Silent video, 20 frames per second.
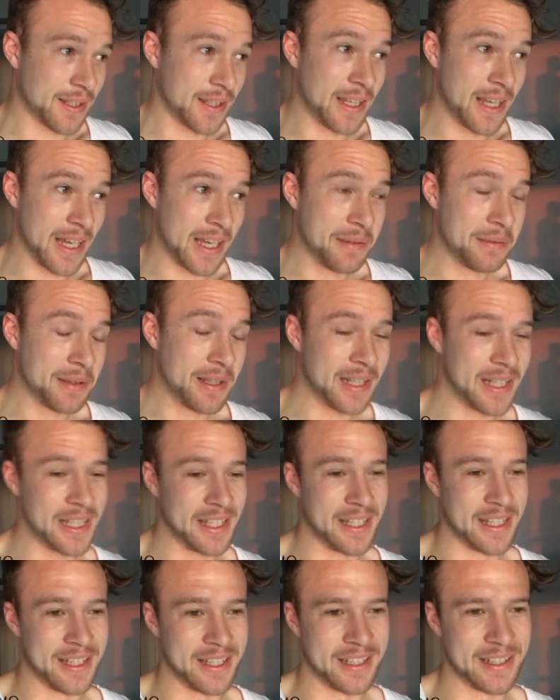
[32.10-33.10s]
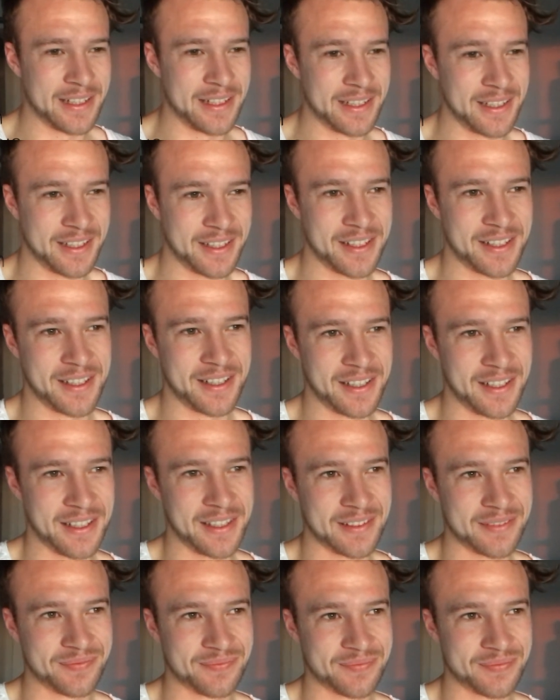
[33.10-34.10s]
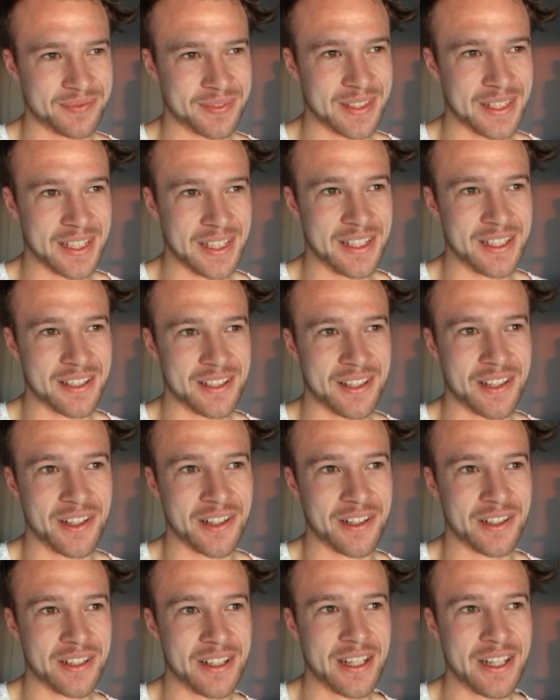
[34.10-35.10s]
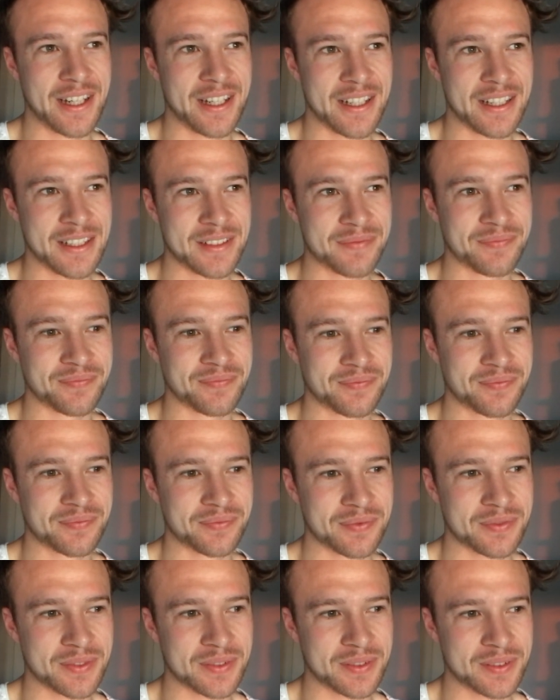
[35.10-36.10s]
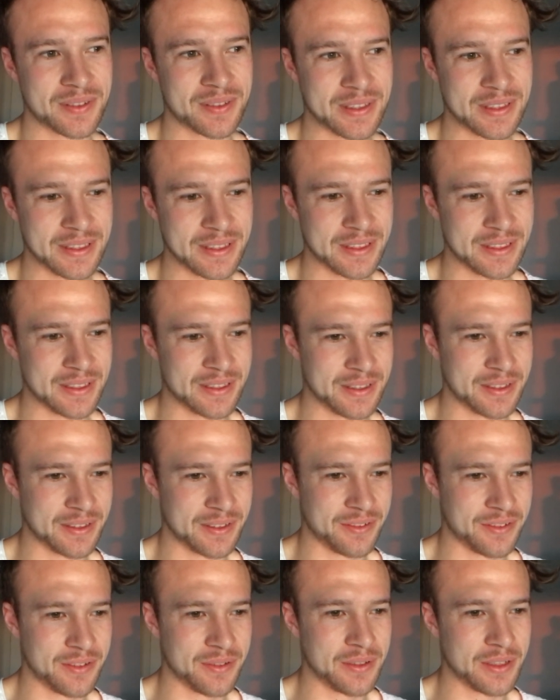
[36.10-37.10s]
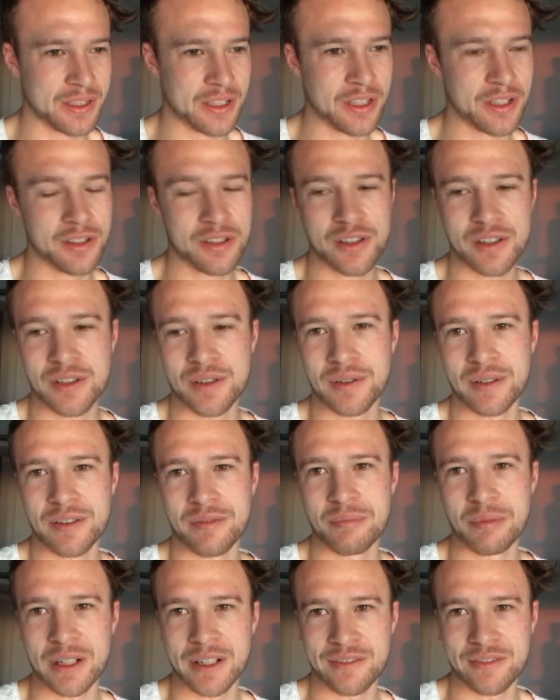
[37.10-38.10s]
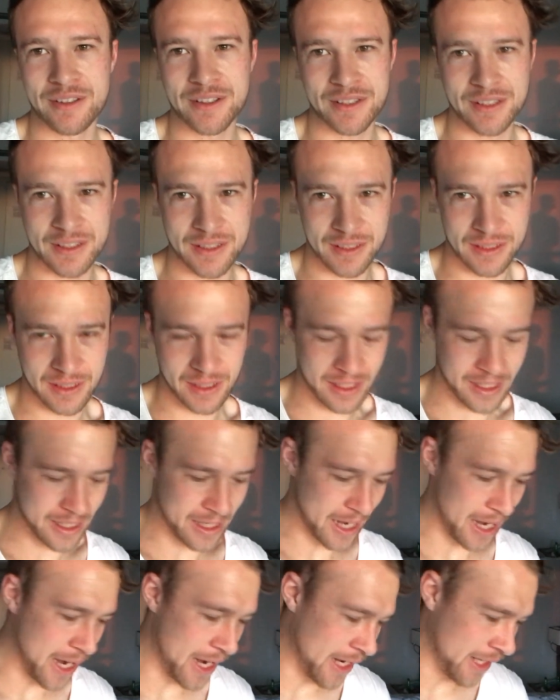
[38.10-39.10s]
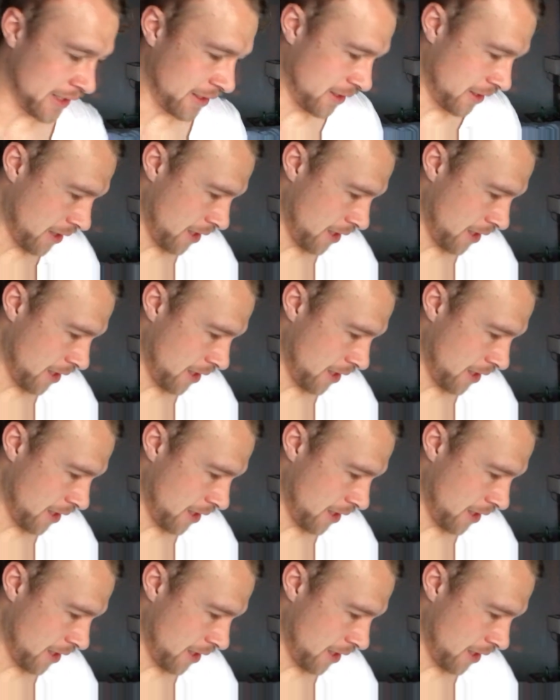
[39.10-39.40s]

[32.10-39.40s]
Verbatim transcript: game day actually I just heard that um from the coach we have breakfast at 8